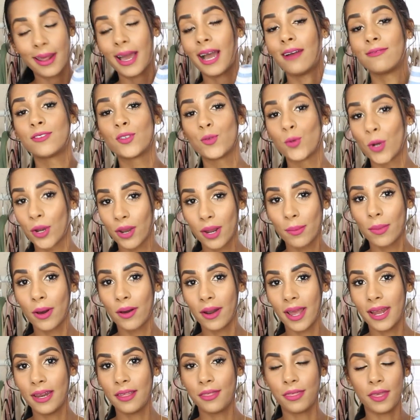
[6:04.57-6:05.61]
have to worry
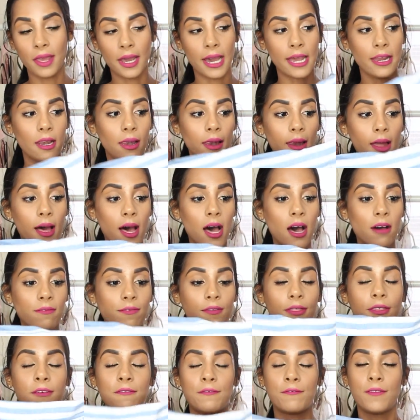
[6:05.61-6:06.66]
about anything. I
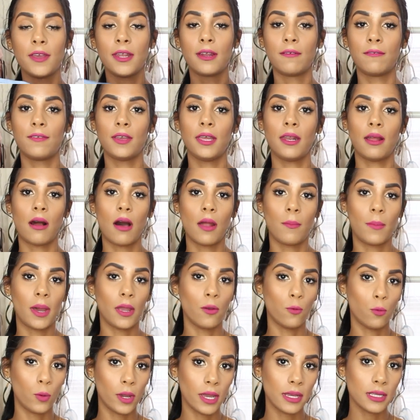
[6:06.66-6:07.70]
love the fit of it on
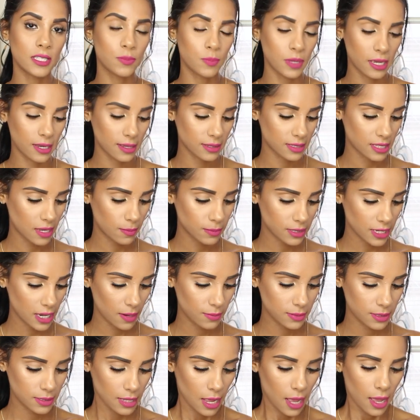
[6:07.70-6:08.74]
my waist because
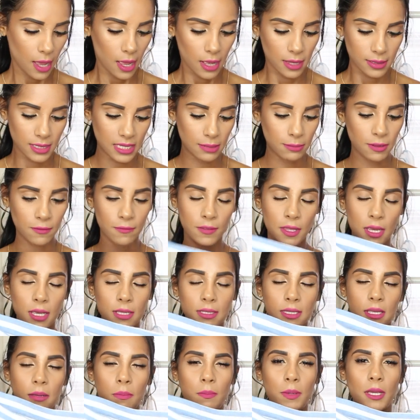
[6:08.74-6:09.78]
sometimes some of
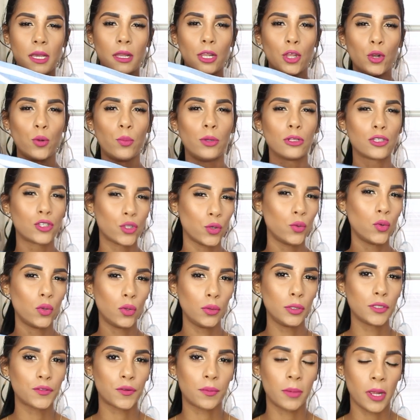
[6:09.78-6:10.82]
these can be a little bit too
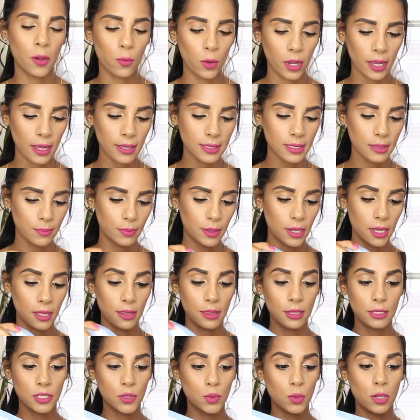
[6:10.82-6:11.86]
loose for my waist, but
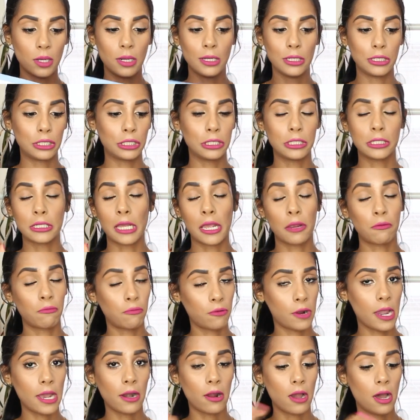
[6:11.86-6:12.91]
this one is just like
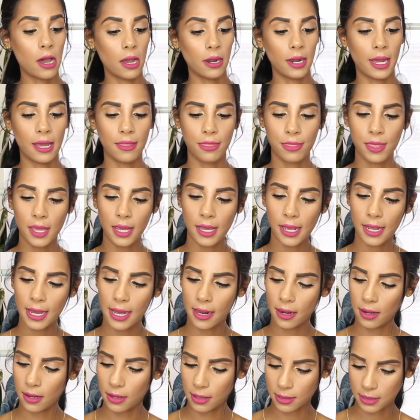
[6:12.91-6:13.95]
right on. I think I
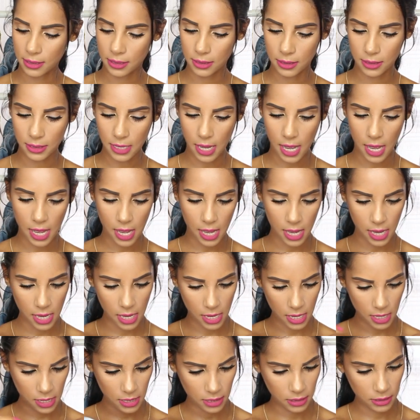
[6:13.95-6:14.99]
got it in a
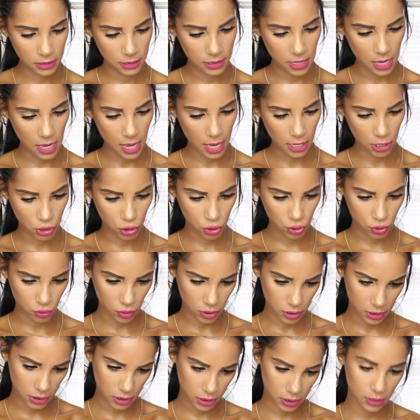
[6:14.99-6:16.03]
size
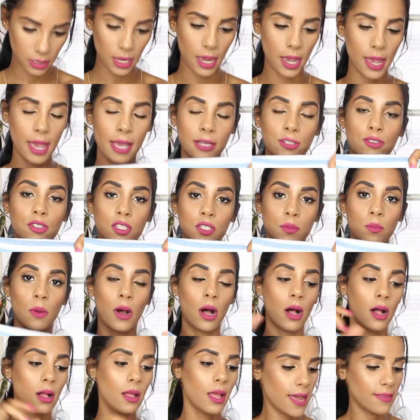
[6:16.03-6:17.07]
extra, yeah, extra
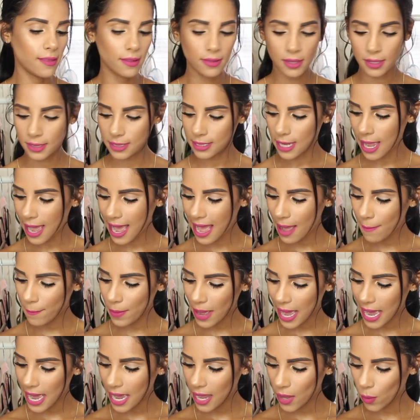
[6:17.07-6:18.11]
small. And then the top,
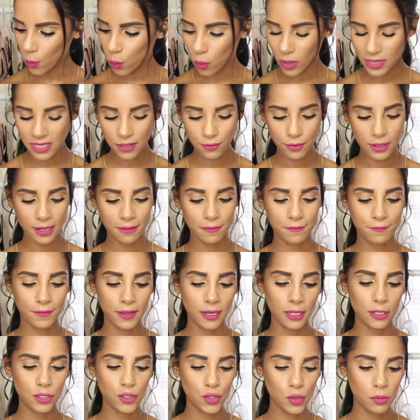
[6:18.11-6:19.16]
I wasn't really
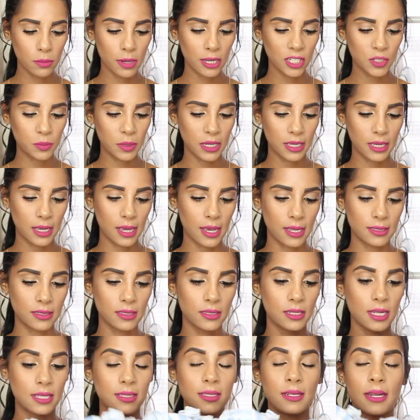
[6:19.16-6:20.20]
feeling too much because
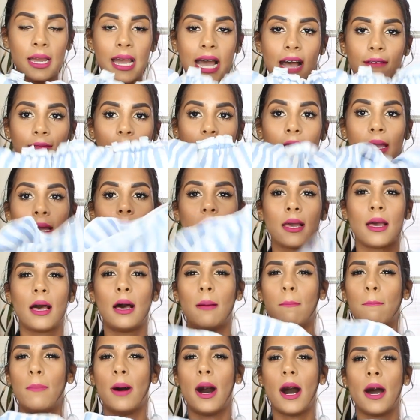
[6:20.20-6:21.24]
it doesn't have like
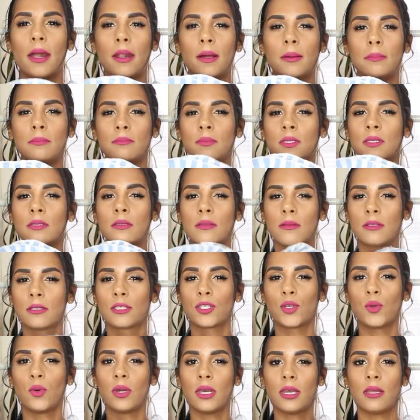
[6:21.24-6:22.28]
a bottoms
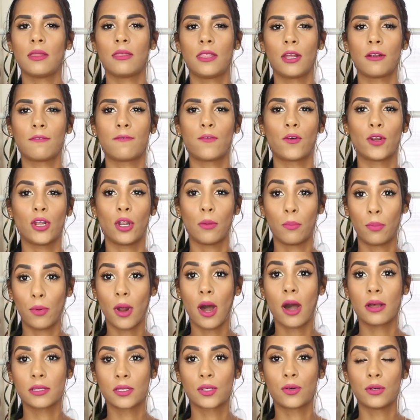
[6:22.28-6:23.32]
to it. Therefore, your
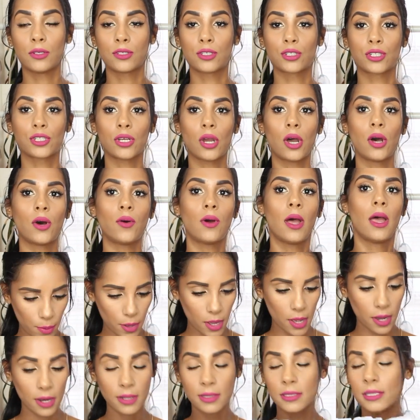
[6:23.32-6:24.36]
bra is going to show,
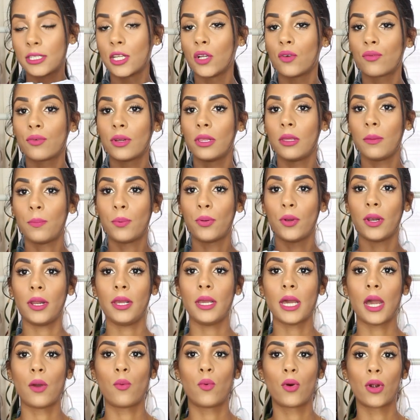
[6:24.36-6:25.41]
but it's still really
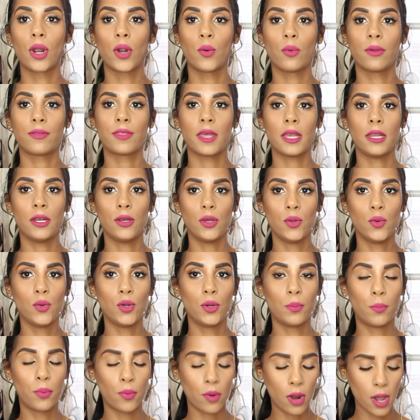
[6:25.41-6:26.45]
pretty. I wore it with a
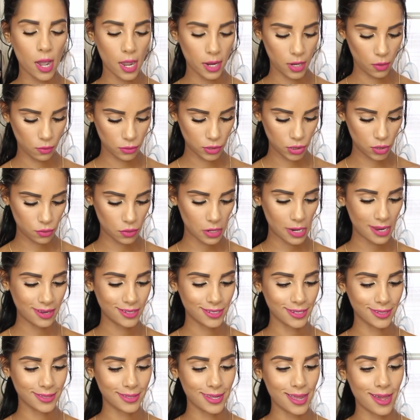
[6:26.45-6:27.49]
nude bra and it was great.
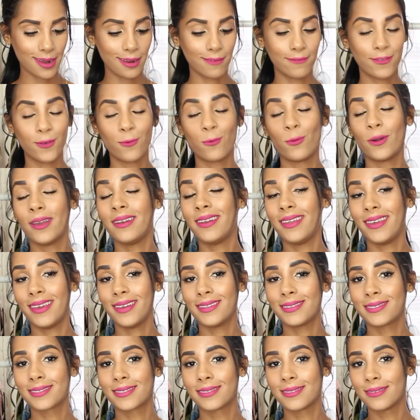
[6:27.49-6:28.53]
Just that if the wind
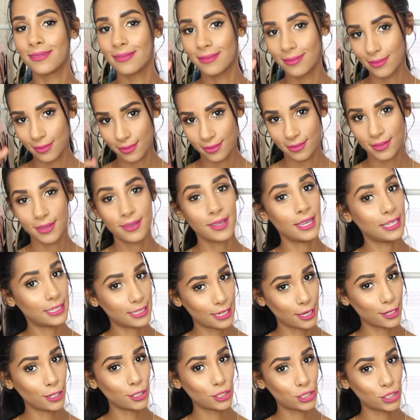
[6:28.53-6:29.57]
hits, it's
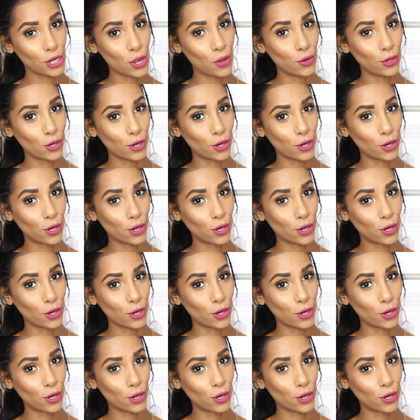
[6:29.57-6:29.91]
gonna show